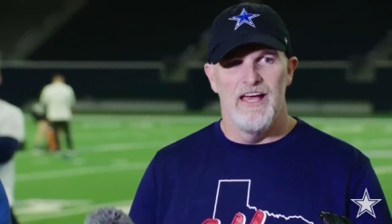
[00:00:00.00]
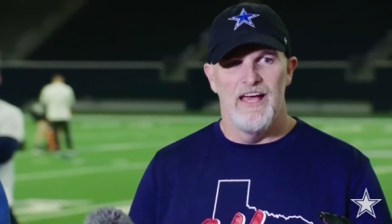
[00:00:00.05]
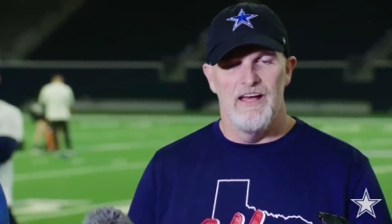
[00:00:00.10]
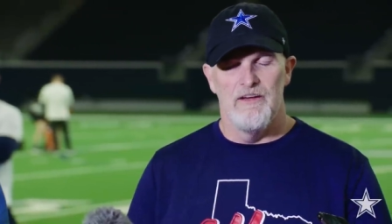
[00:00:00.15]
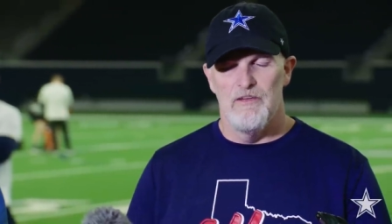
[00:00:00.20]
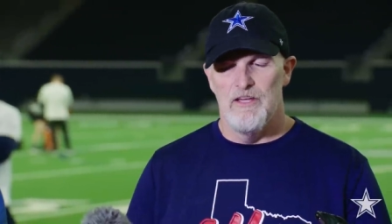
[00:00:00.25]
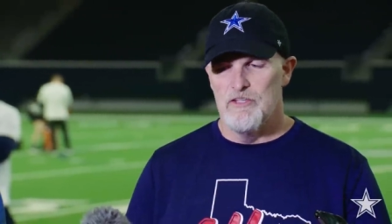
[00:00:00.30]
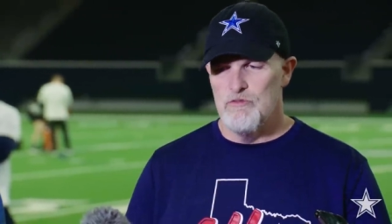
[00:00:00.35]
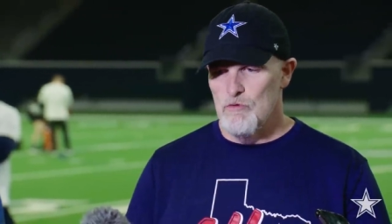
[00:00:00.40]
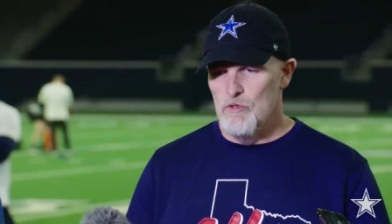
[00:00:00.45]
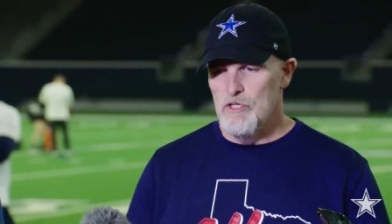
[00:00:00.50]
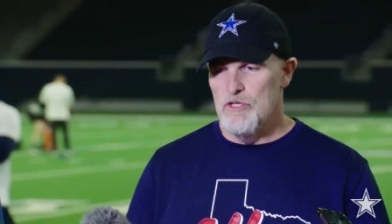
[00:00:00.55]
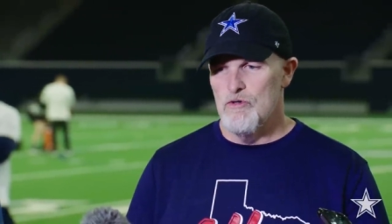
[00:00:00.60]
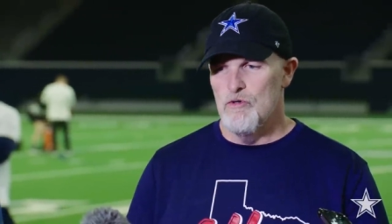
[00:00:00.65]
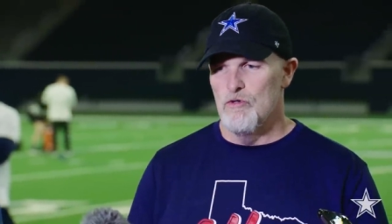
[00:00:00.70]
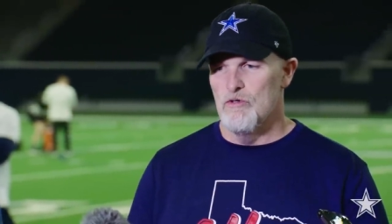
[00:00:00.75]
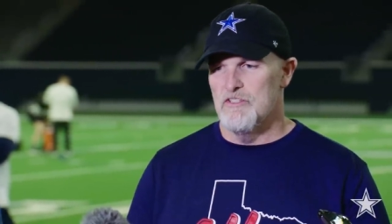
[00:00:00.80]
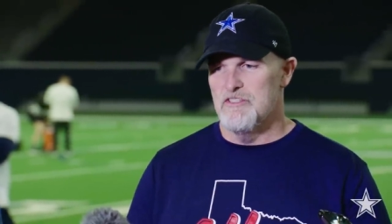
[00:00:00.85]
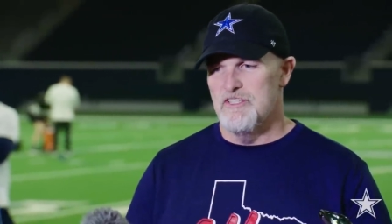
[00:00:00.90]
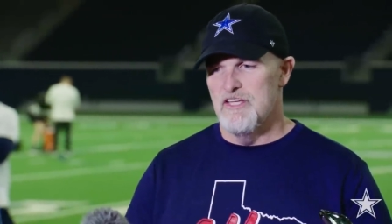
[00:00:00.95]
again? Yeah, it's really
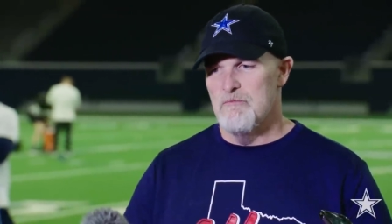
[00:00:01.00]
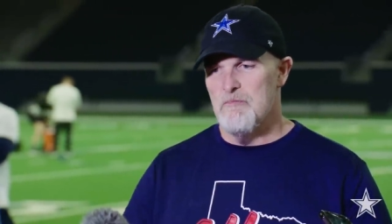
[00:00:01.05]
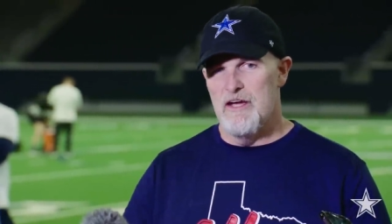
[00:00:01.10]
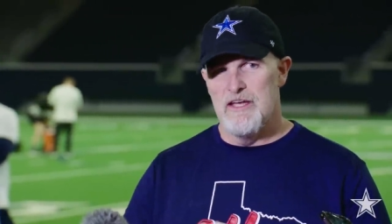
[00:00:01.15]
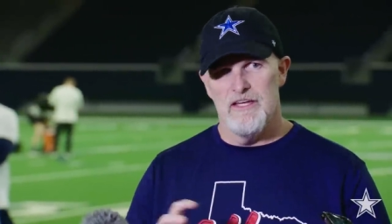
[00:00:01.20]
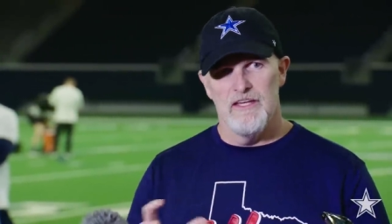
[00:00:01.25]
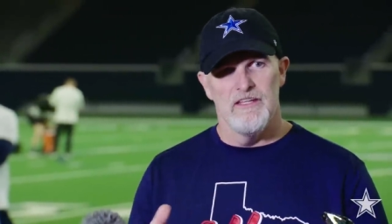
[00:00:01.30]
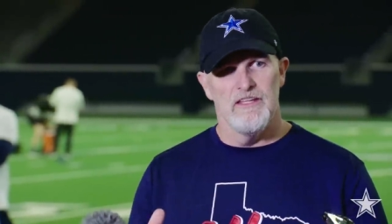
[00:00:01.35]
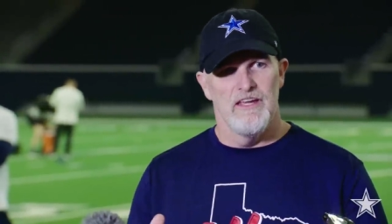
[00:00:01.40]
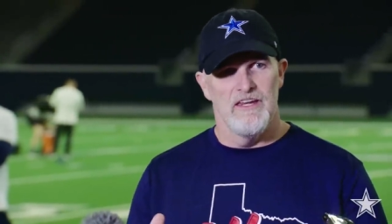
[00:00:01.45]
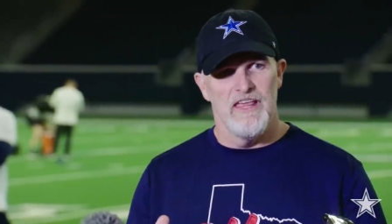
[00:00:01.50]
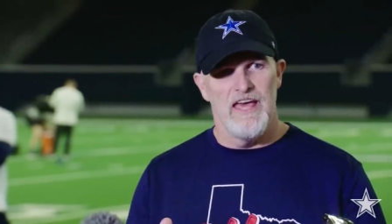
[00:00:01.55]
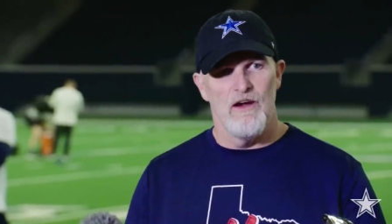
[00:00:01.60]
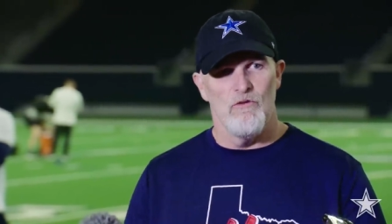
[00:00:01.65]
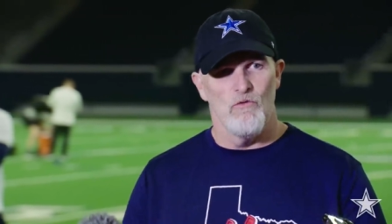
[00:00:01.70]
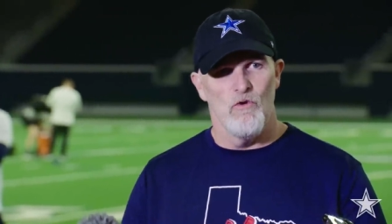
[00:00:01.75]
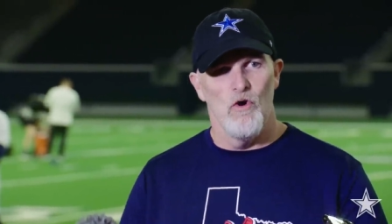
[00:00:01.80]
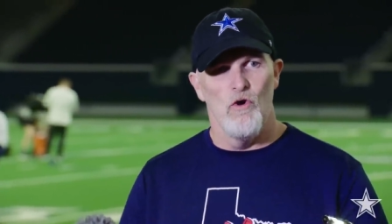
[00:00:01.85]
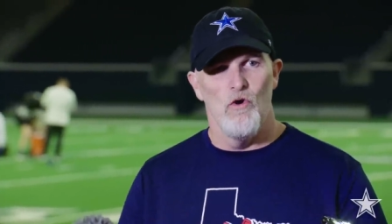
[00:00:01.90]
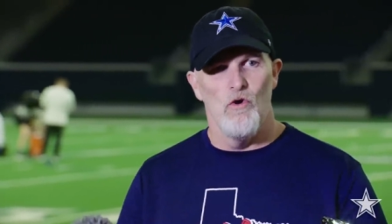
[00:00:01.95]
cool to see Mike into that
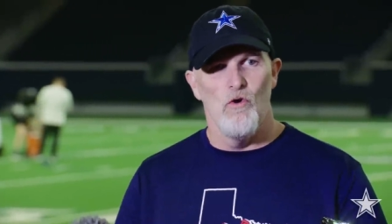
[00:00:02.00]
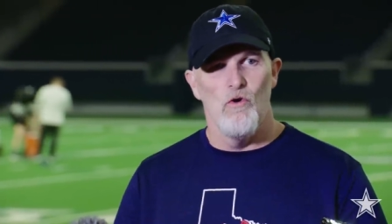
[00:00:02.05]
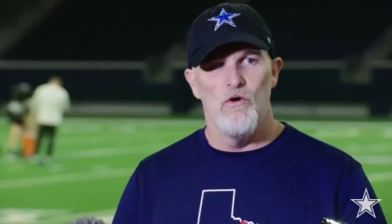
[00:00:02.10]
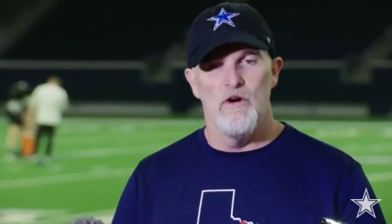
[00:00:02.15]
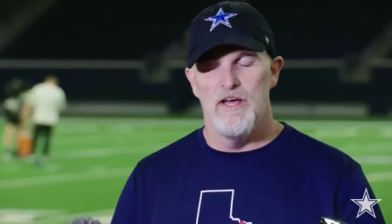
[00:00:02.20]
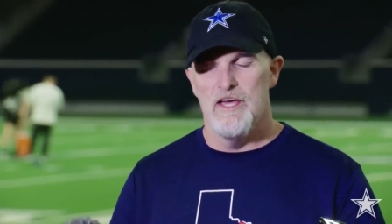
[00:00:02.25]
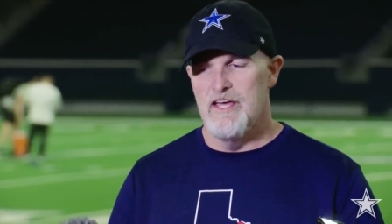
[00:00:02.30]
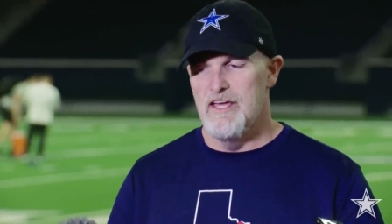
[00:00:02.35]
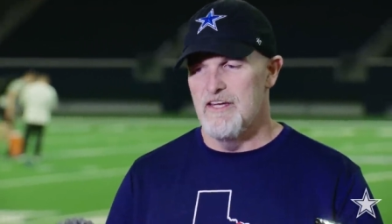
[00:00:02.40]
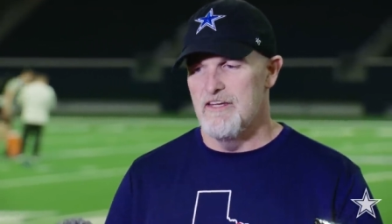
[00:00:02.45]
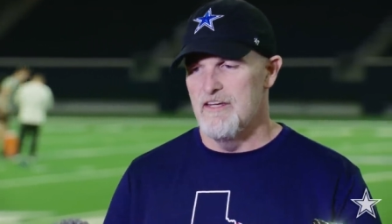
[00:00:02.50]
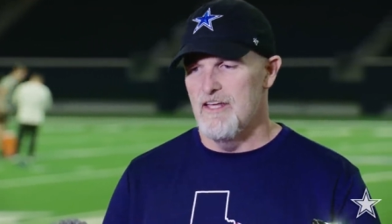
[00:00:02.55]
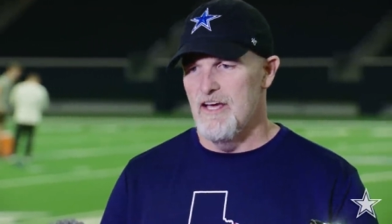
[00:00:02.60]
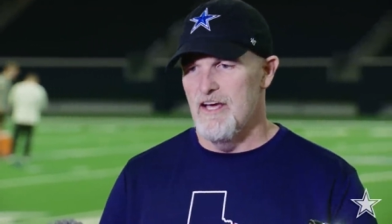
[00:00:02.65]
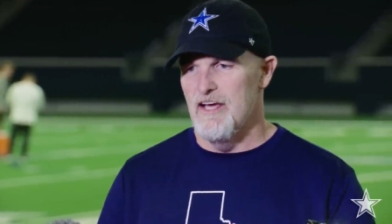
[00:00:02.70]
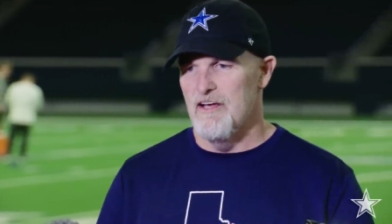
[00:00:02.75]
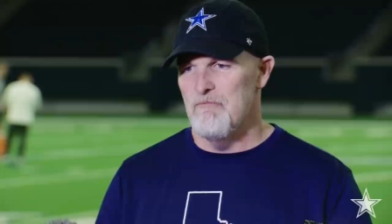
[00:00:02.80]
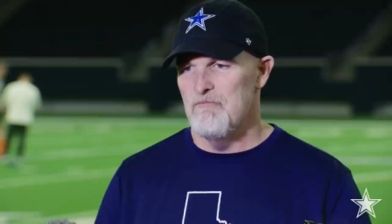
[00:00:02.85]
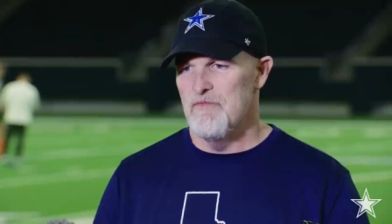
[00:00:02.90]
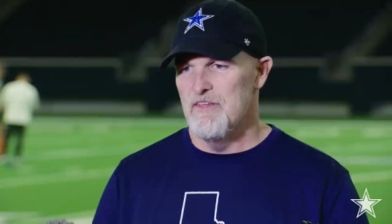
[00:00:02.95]
role, and
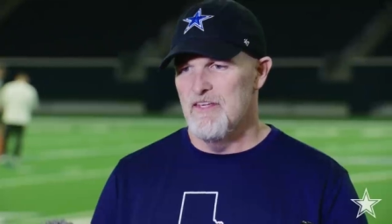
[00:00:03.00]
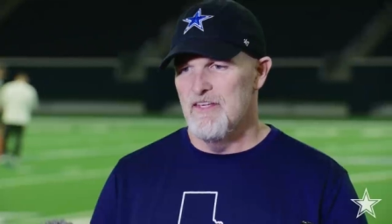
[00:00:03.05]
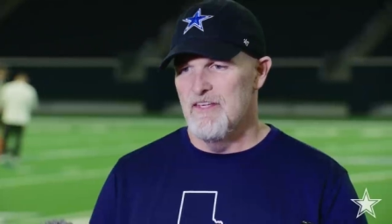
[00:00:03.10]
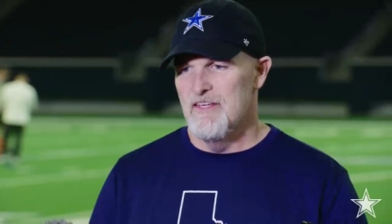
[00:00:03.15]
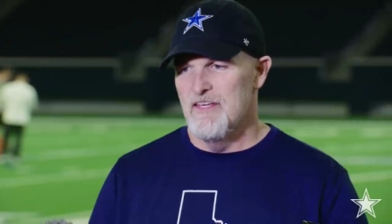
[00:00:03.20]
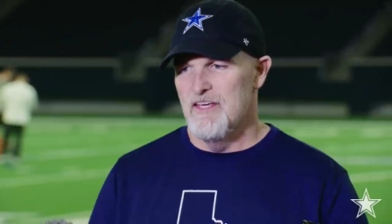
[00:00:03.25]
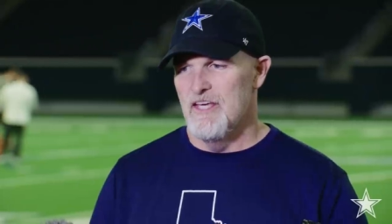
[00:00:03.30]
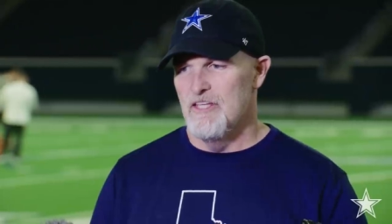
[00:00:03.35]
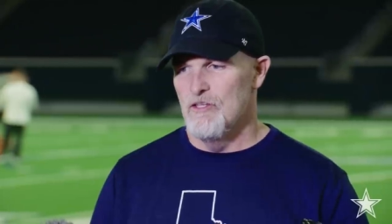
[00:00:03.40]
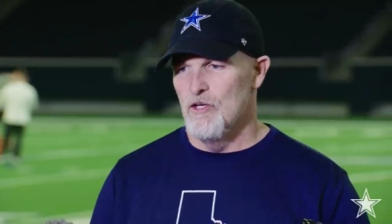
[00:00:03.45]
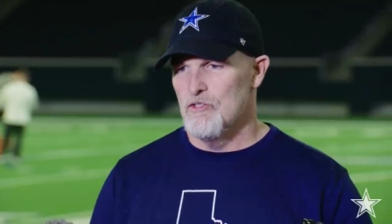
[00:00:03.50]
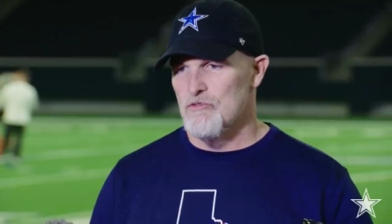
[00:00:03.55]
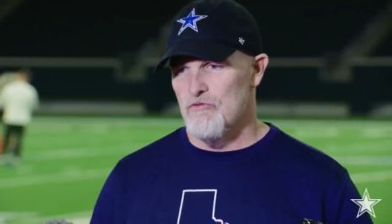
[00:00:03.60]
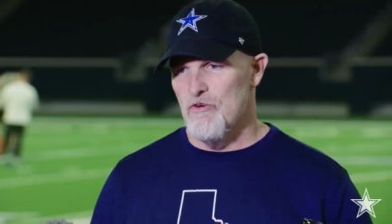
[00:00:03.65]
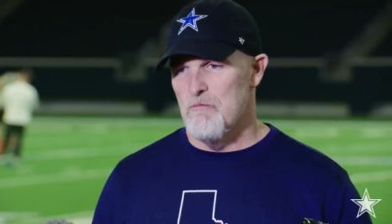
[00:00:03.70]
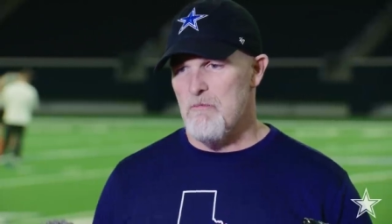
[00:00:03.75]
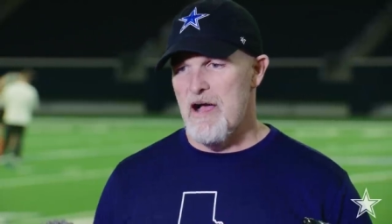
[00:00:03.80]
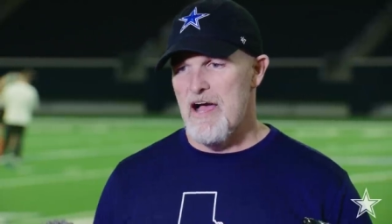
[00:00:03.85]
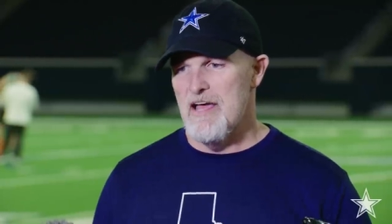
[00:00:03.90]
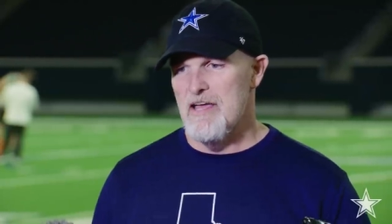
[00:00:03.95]
it looks,
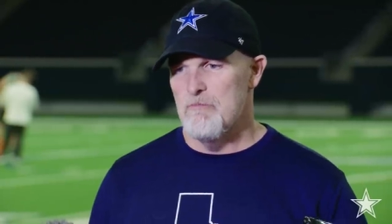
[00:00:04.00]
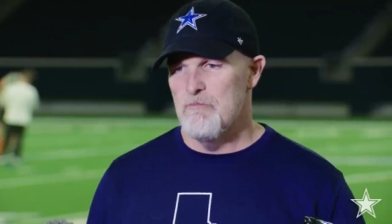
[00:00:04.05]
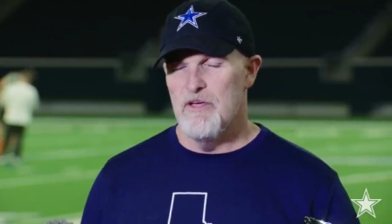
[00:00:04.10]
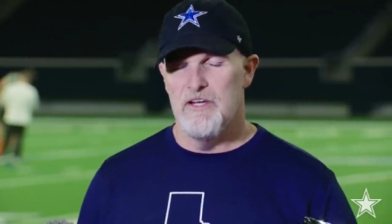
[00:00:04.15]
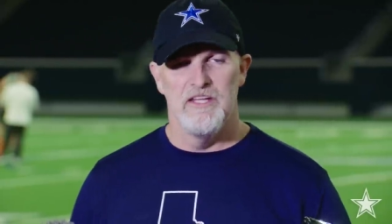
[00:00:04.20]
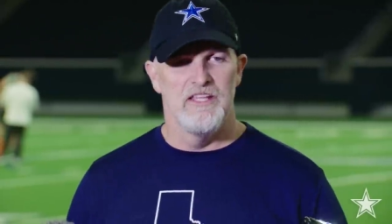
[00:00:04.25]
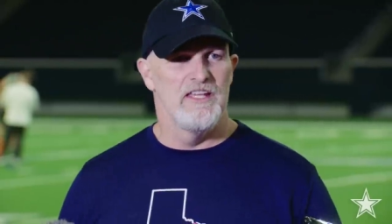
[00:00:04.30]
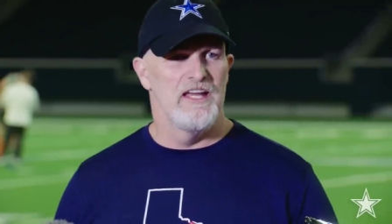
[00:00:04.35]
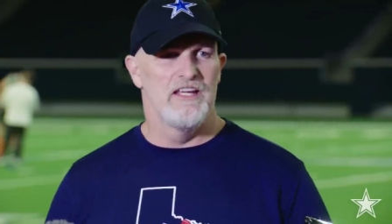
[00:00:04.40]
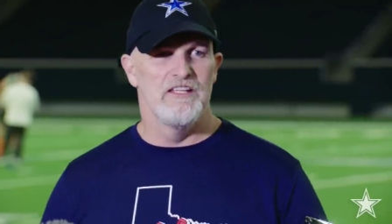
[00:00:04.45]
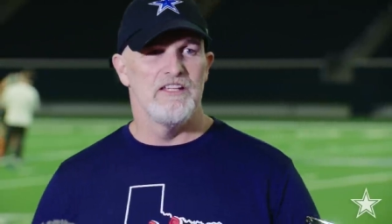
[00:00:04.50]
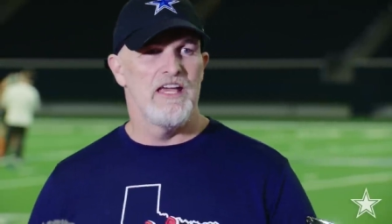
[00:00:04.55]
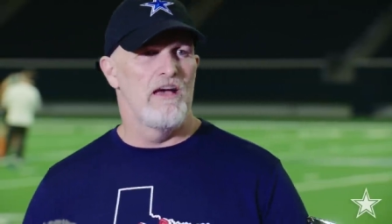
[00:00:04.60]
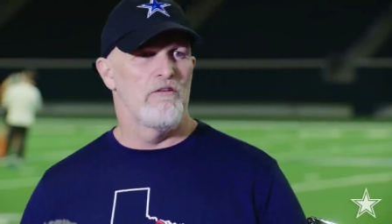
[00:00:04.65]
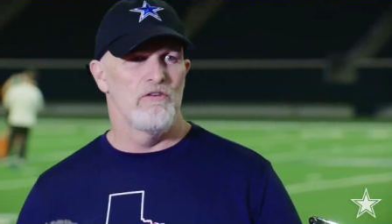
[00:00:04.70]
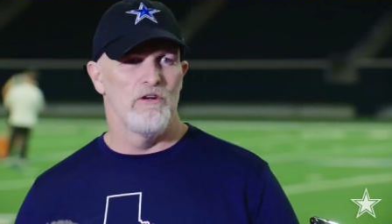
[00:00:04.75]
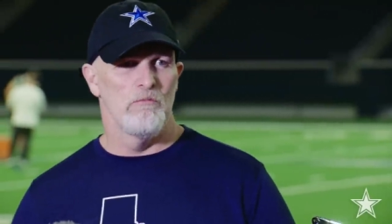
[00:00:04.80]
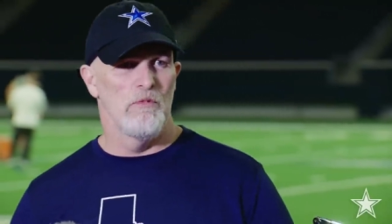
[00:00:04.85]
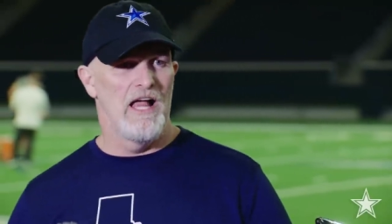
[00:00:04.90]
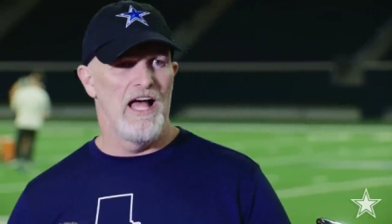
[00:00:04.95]
from my opinion, that he's
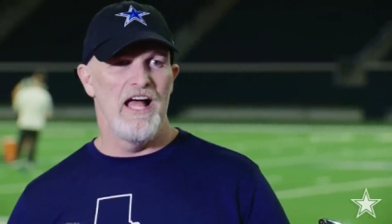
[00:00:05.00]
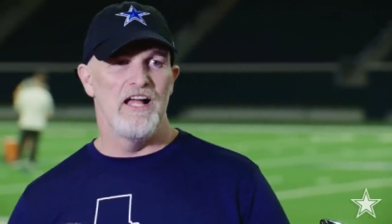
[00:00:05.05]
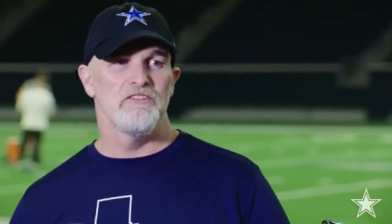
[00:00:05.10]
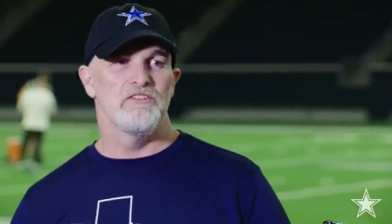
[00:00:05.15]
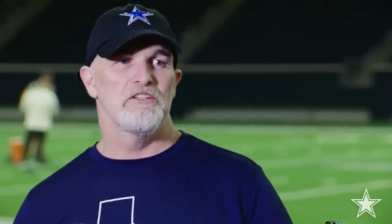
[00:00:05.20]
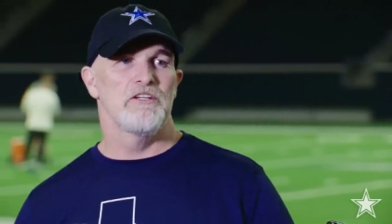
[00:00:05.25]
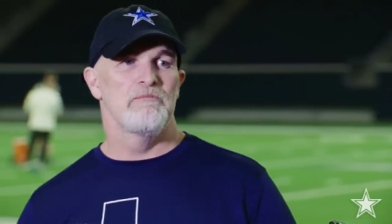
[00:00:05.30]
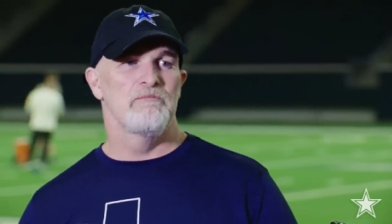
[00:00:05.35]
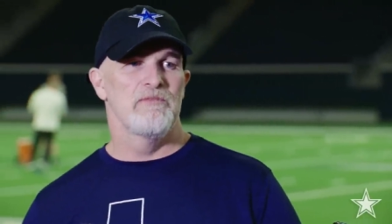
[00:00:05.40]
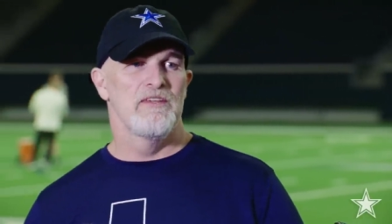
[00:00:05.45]
having a blast.